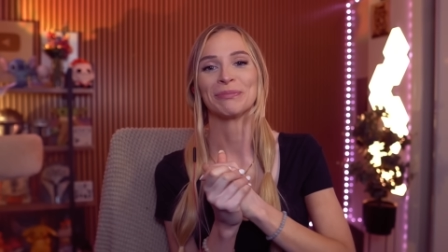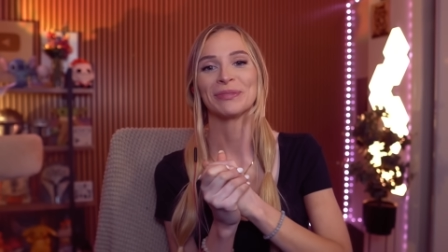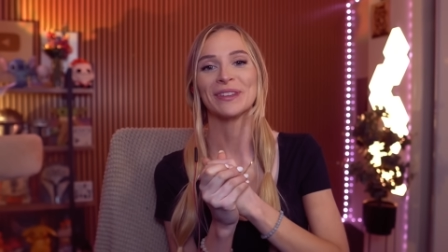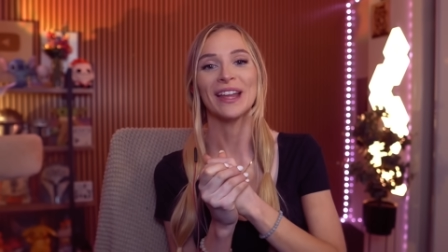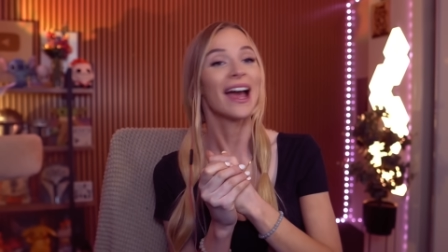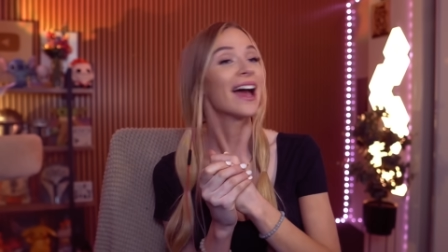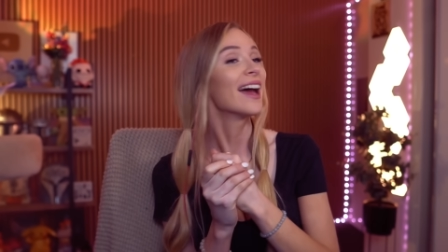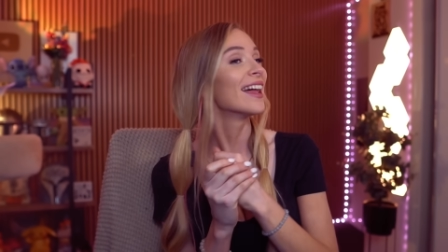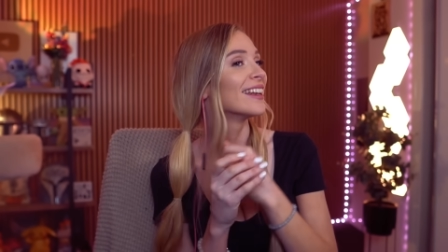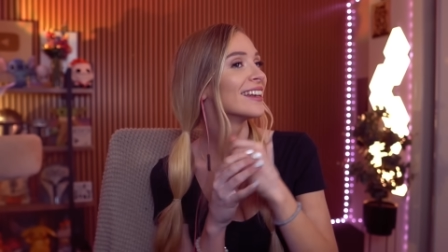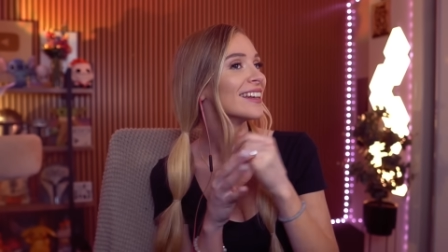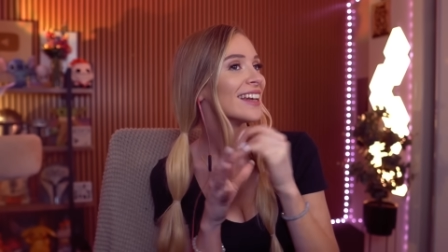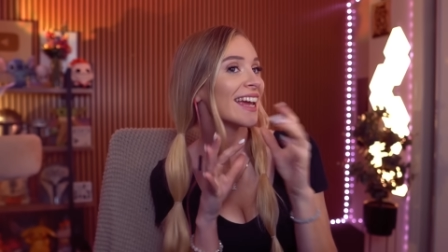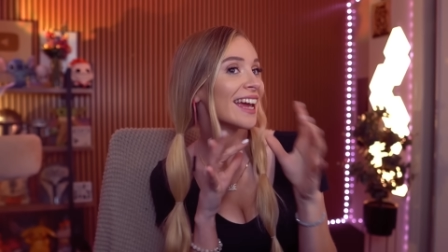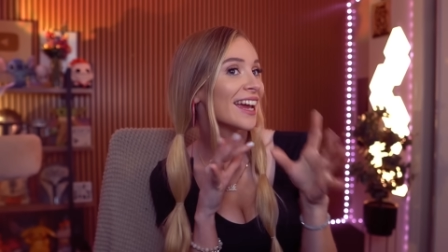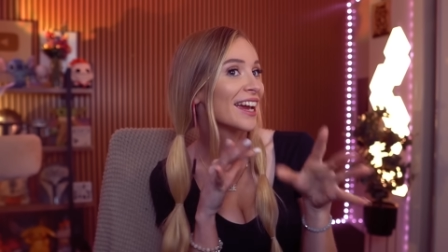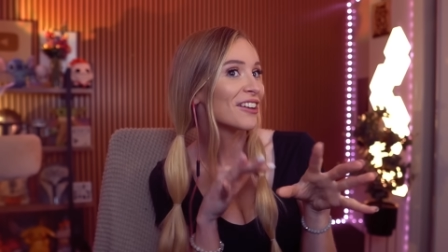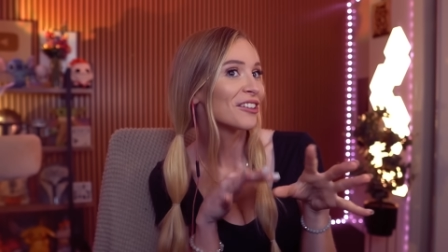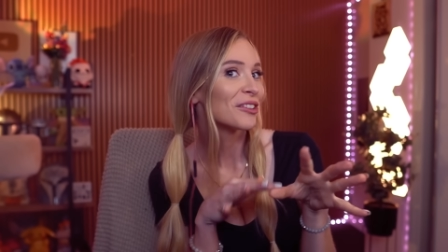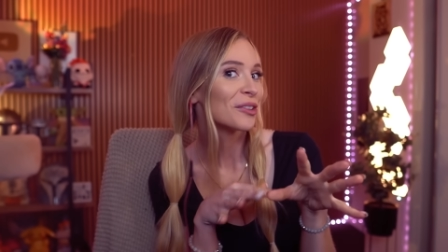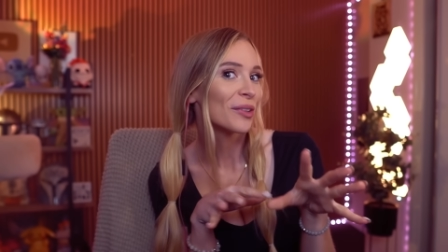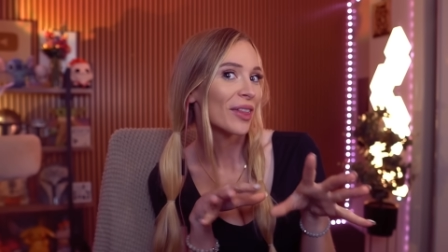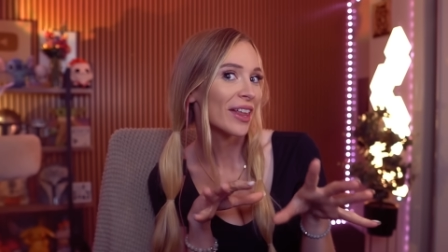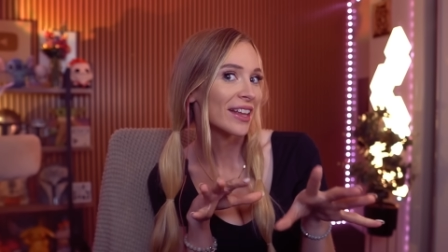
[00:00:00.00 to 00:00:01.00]
and hear
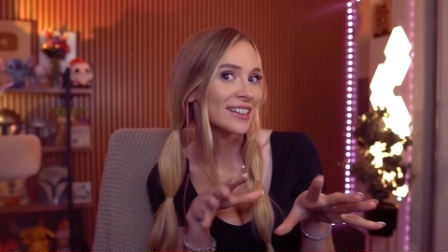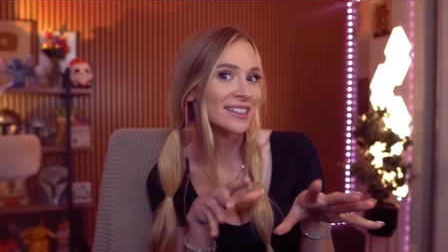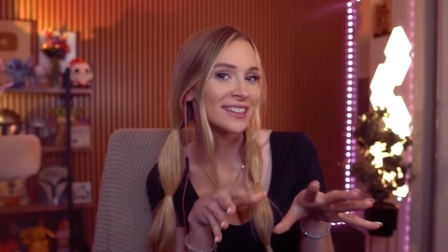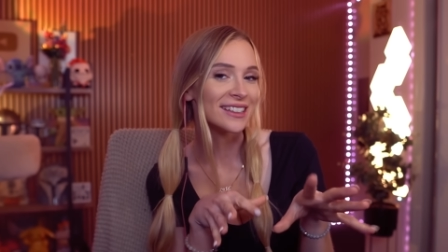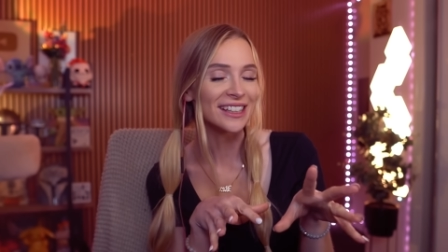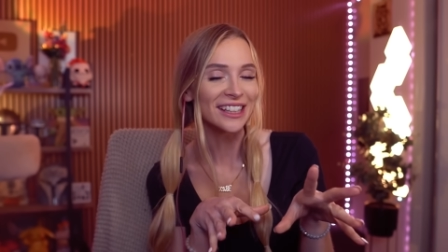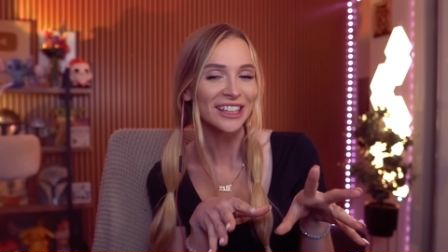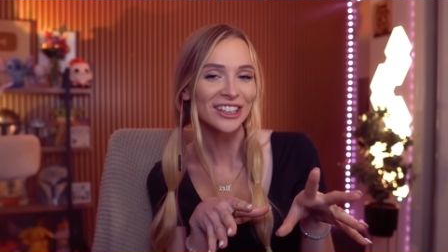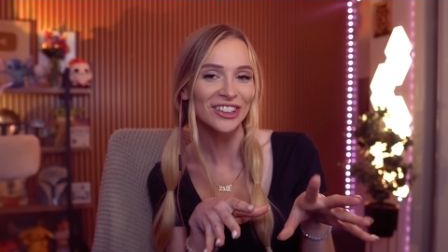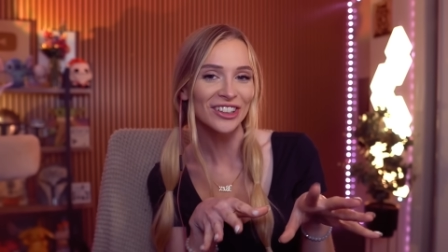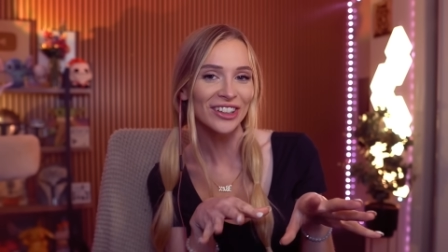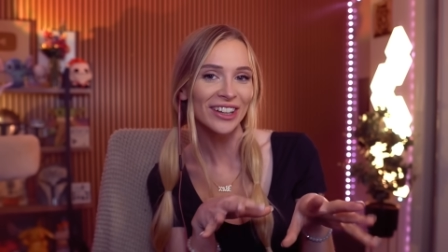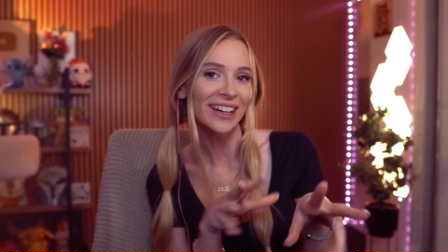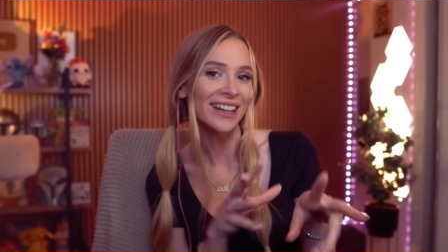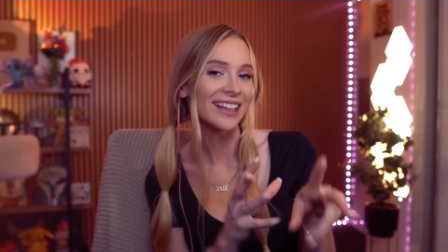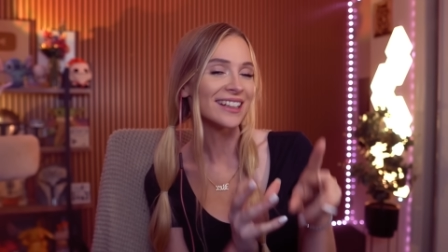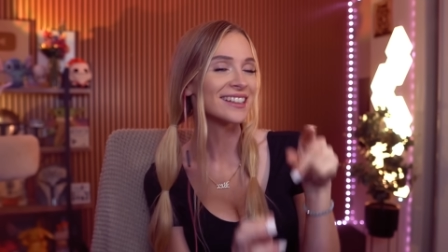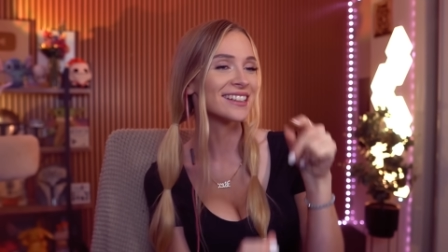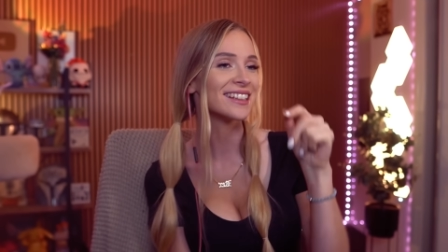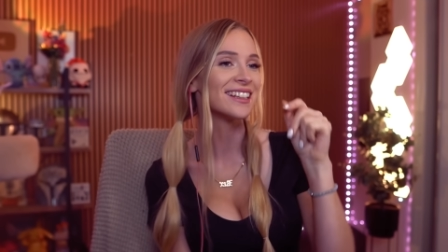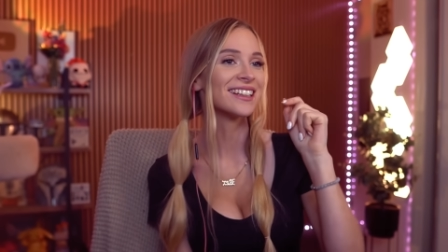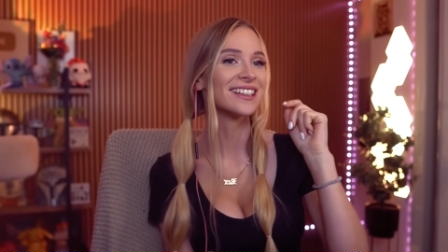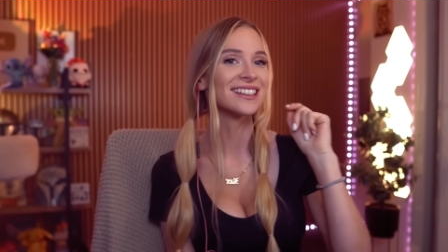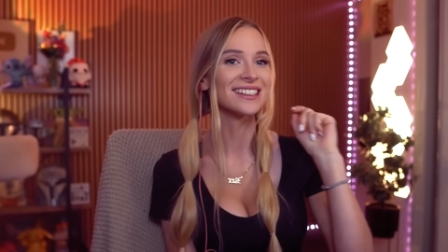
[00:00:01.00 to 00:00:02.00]
all their secrets
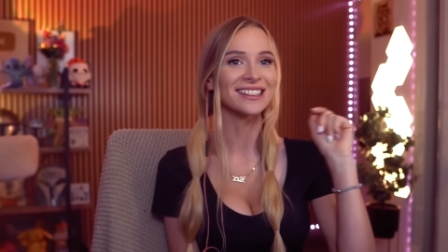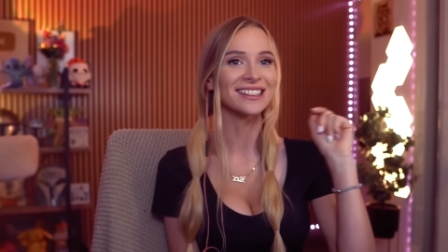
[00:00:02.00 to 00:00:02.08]
and